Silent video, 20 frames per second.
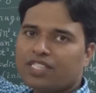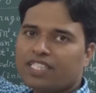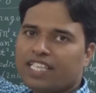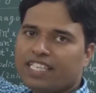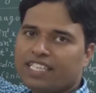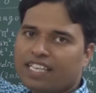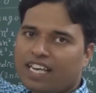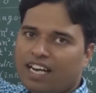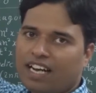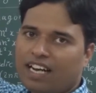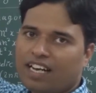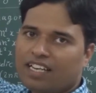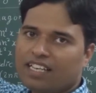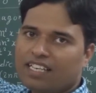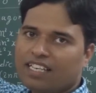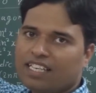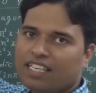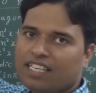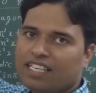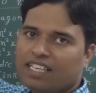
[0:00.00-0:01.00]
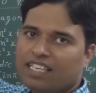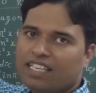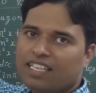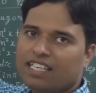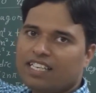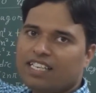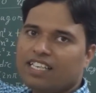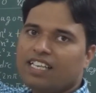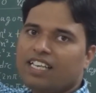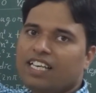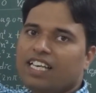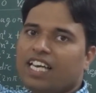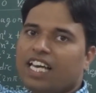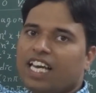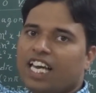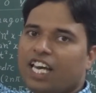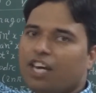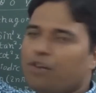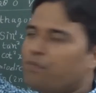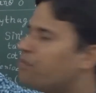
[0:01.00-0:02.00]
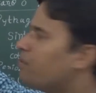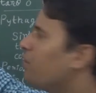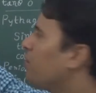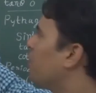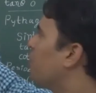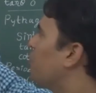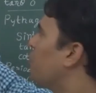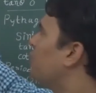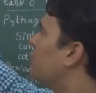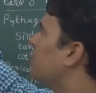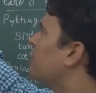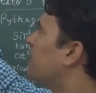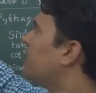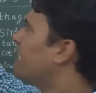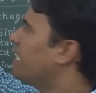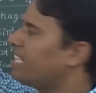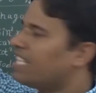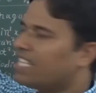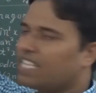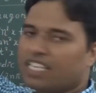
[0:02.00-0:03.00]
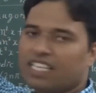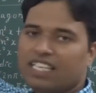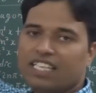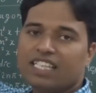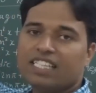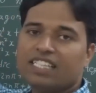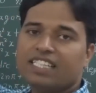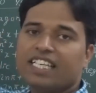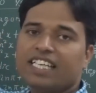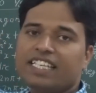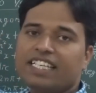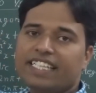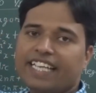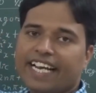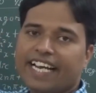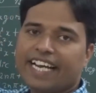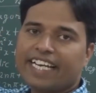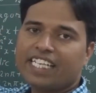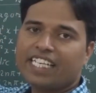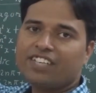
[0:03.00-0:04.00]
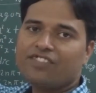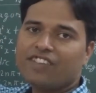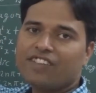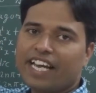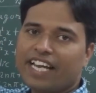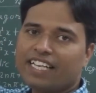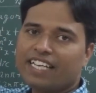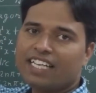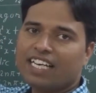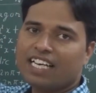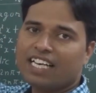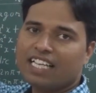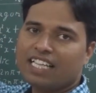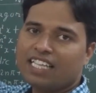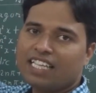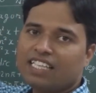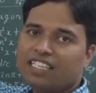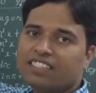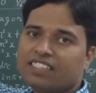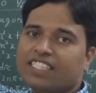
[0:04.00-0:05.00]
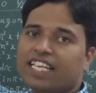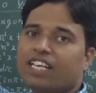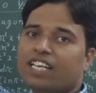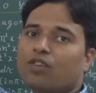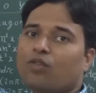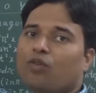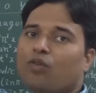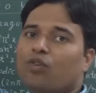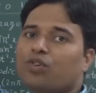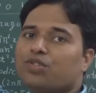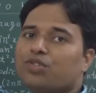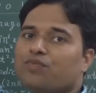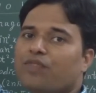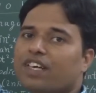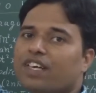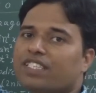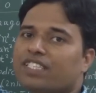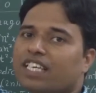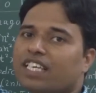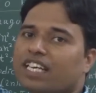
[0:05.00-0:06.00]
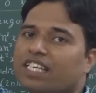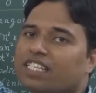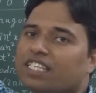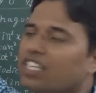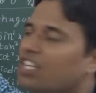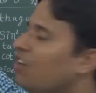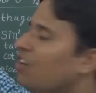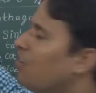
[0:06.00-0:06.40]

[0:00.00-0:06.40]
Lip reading: theta, if you use here the negative angle, the cos function